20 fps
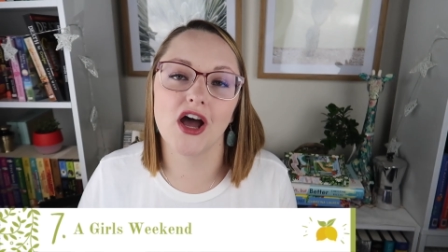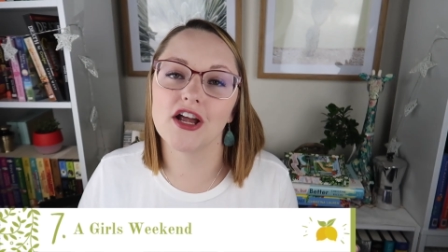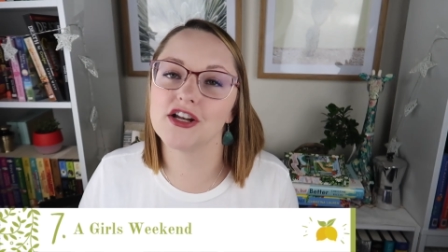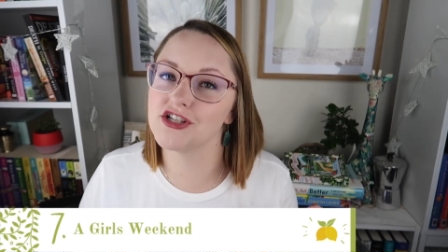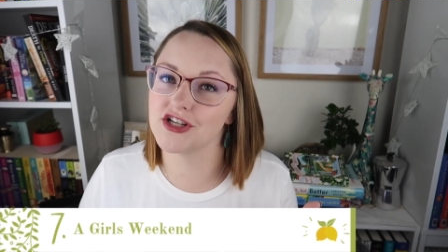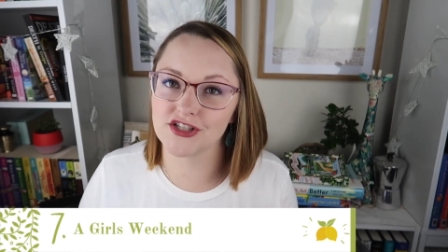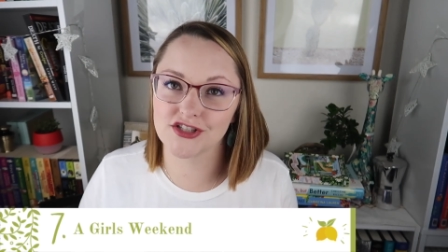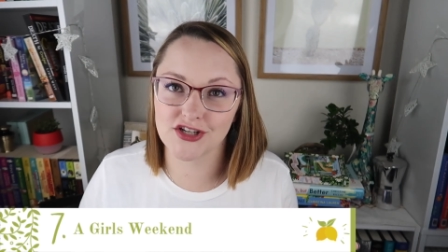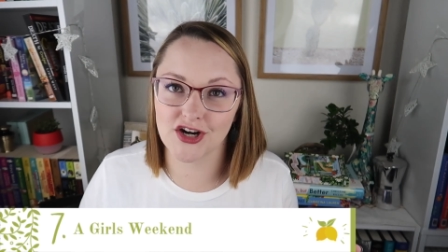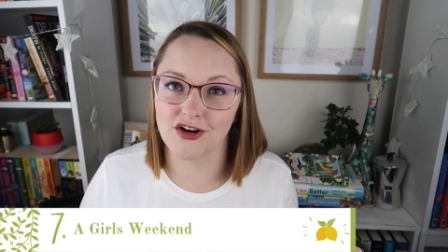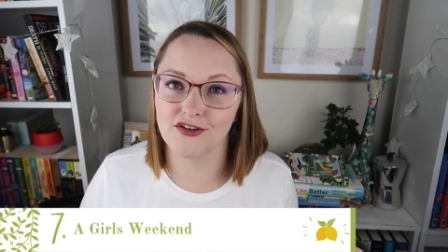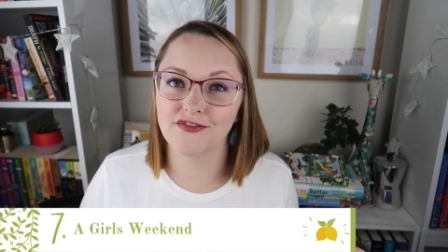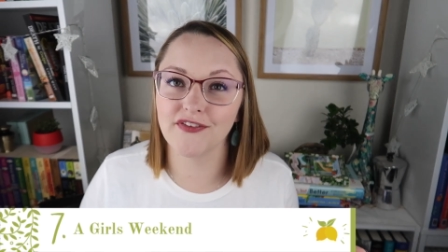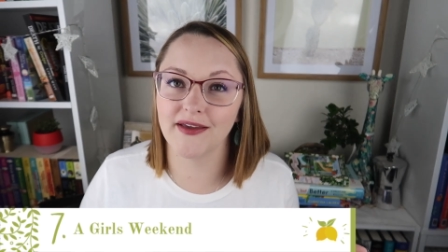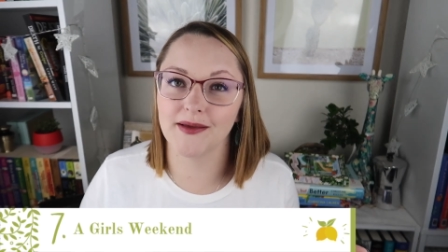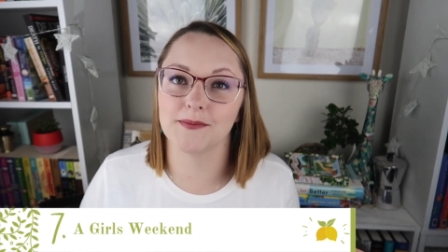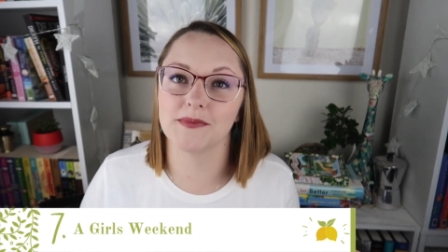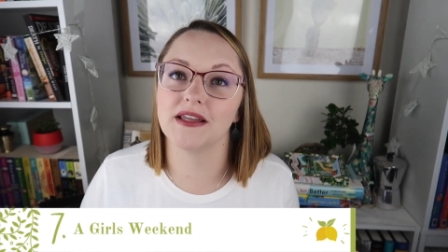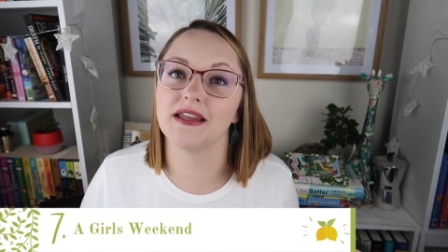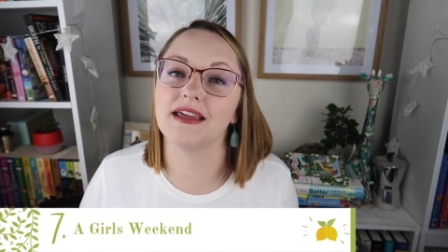not just our
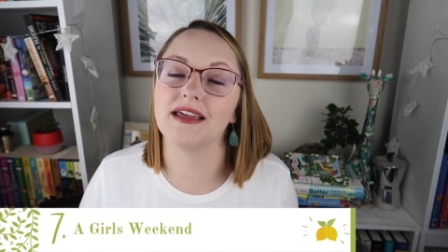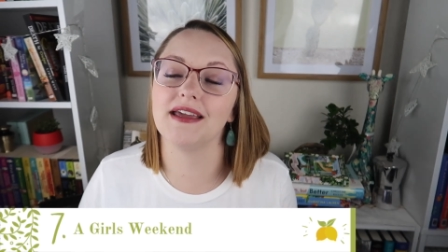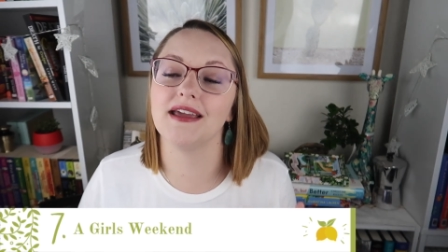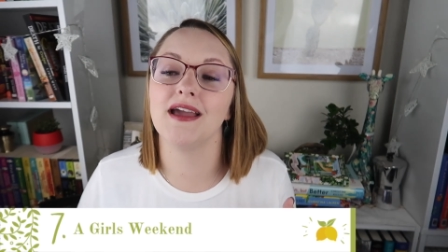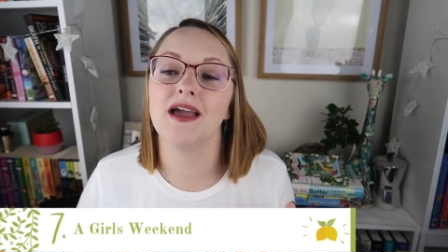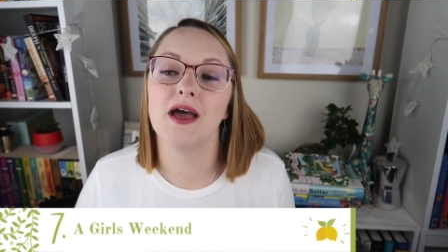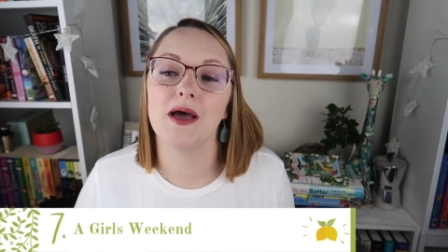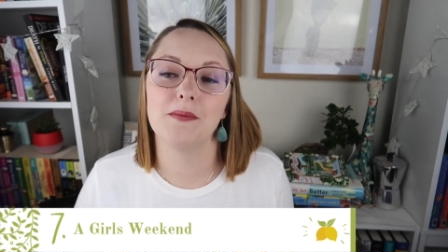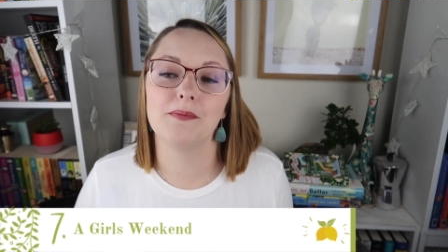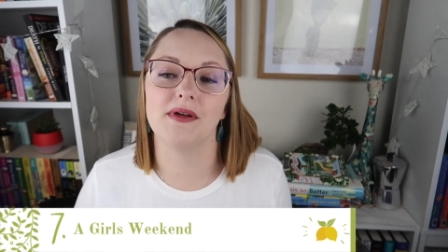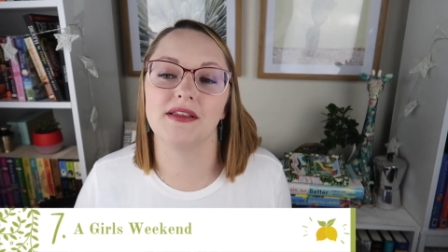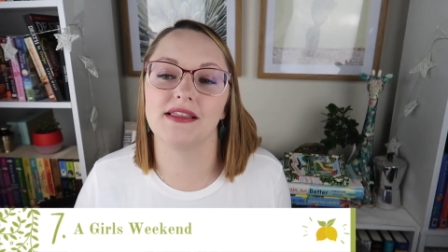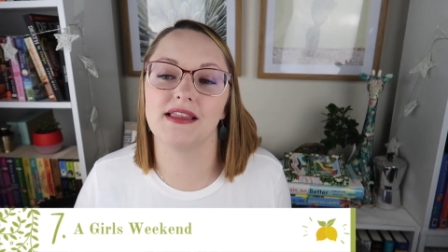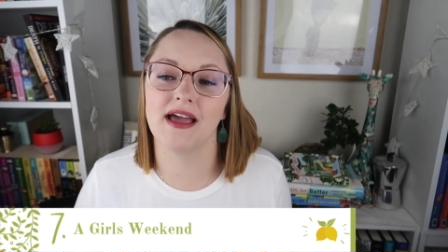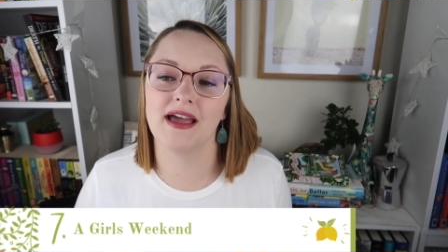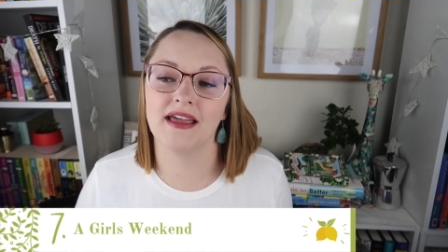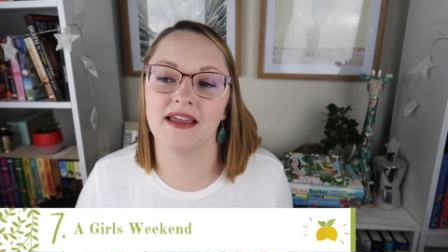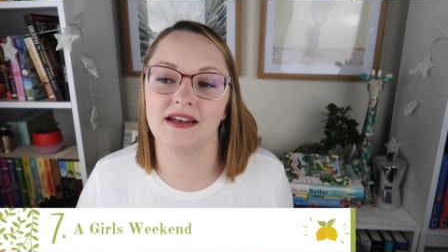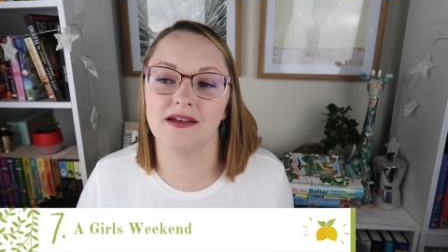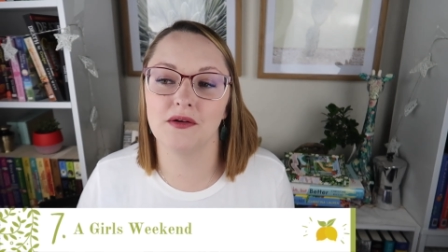family, but
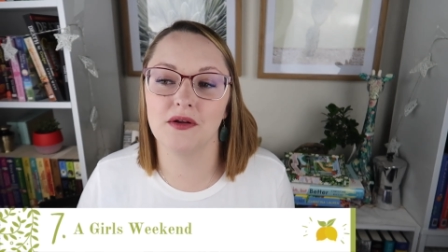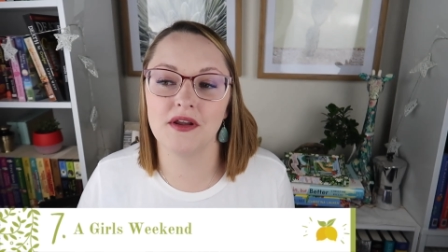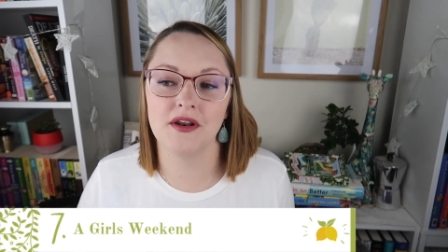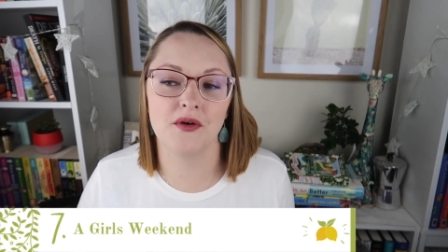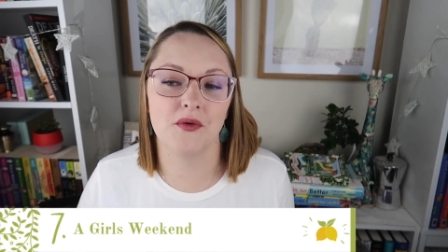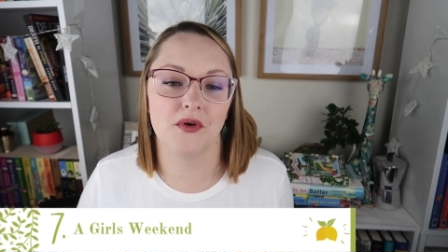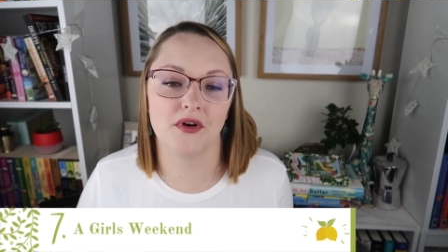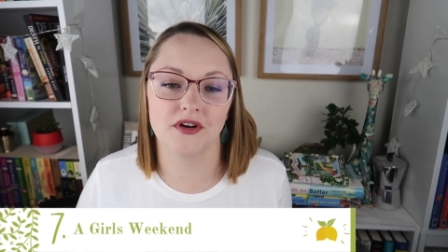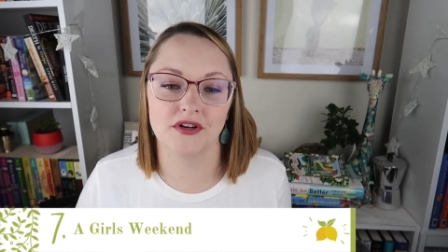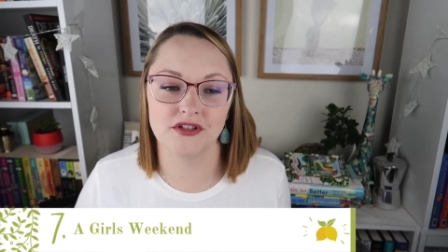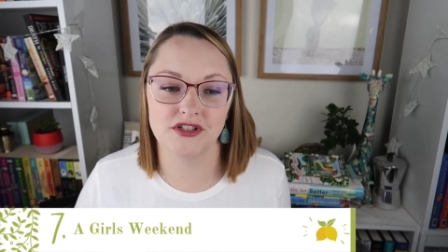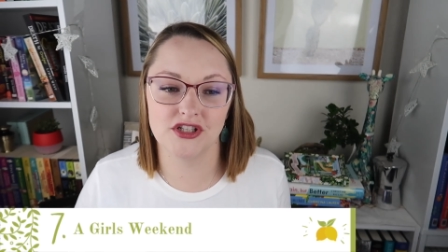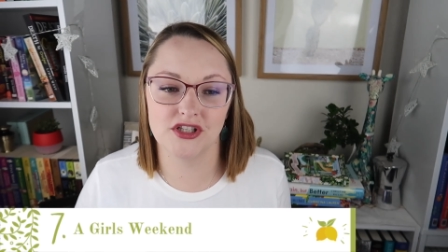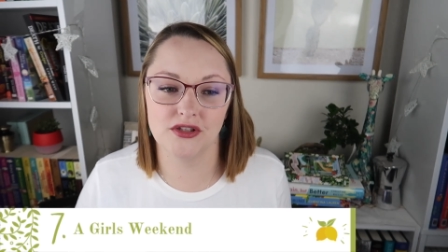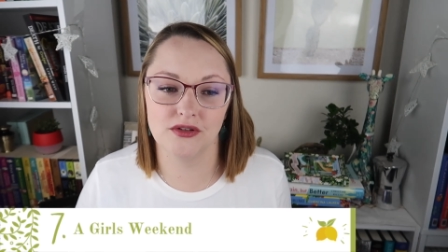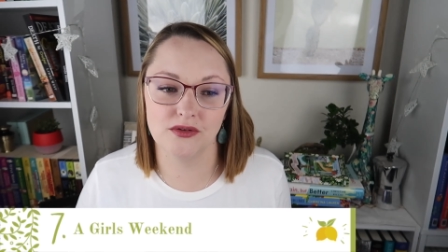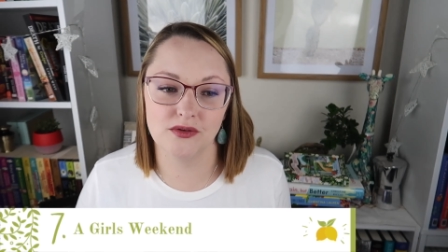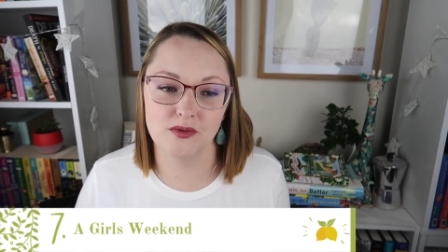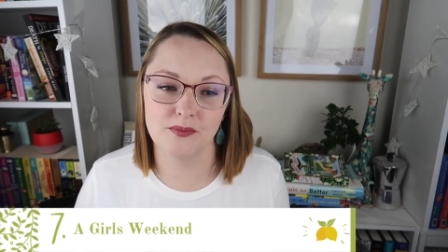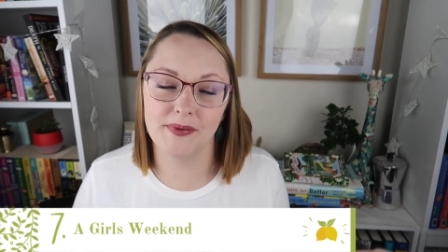that in order
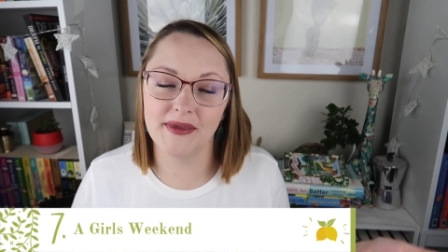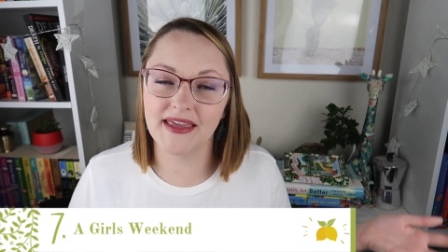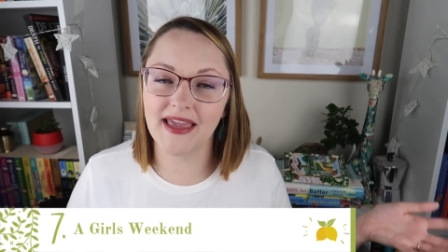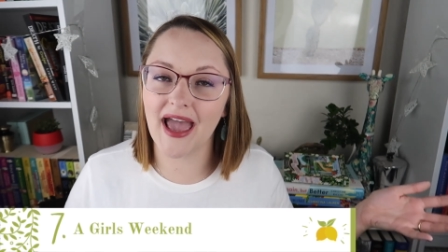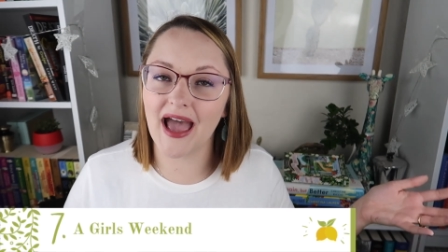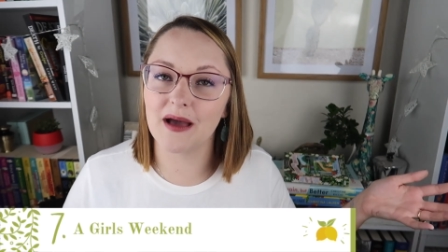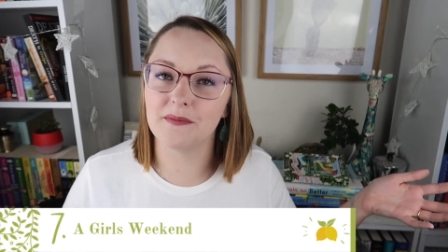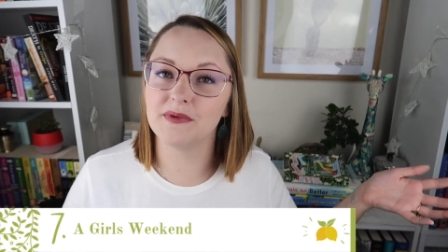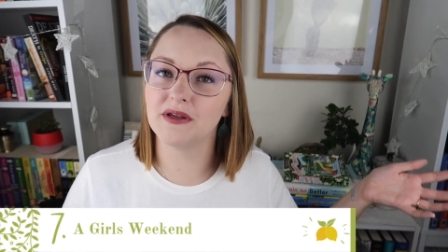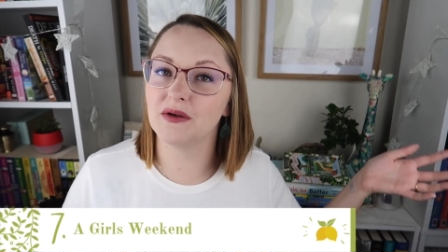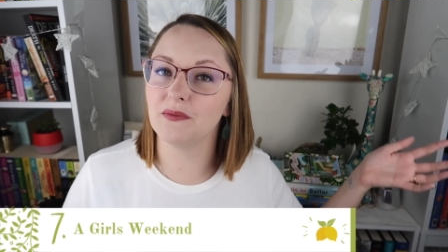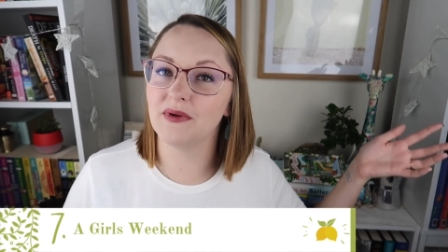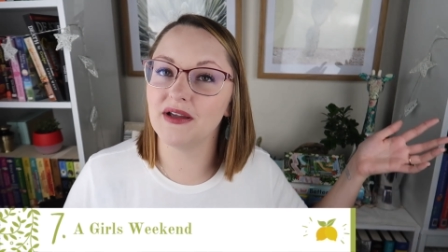to be happy,